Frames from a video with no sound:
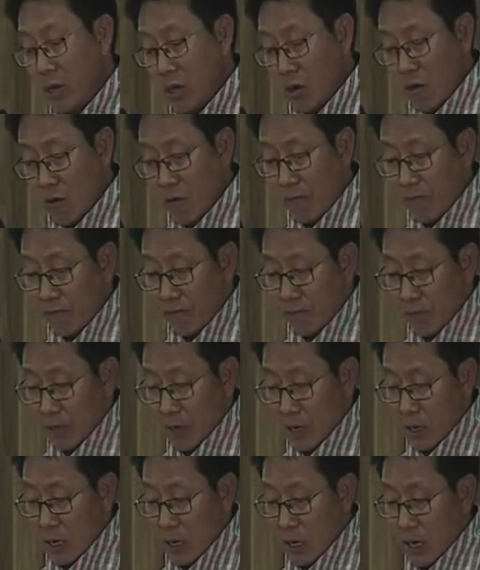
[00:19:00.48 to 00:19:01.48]
of
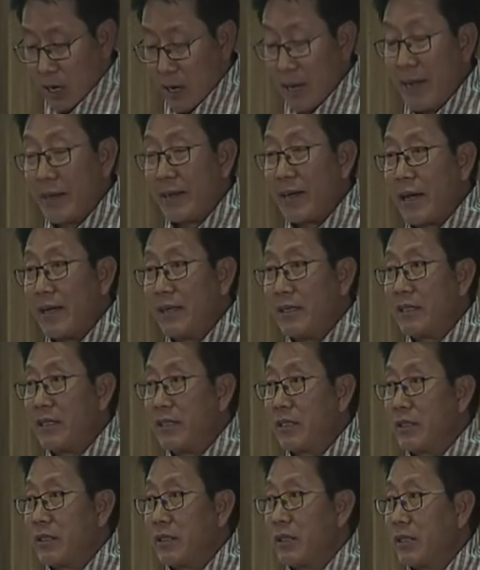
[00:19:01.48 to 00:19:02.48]
an ideal
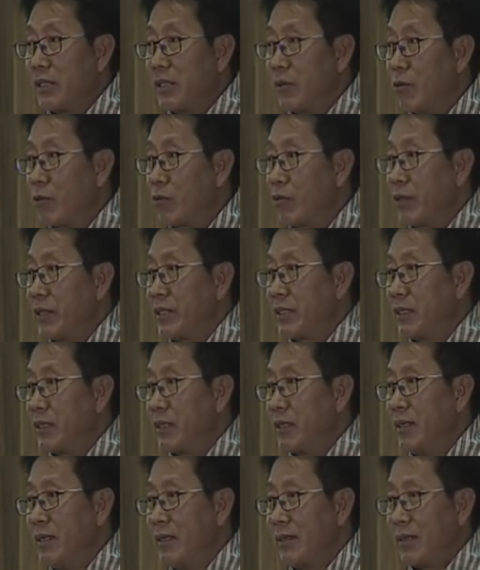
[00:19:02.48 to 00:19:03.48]
democracy.
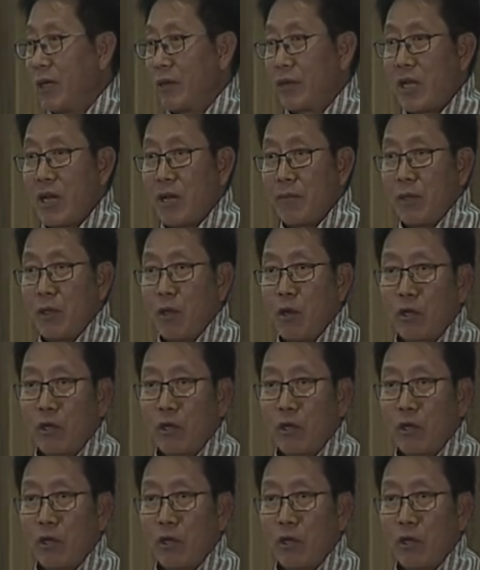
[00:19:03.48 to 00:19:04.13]
Now, there have been a lot